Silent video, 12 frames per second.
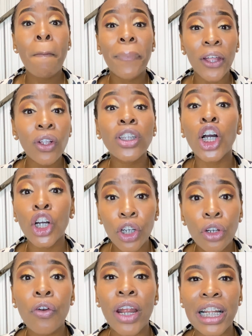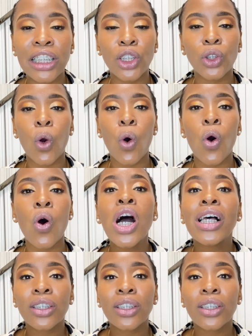build a good credit score,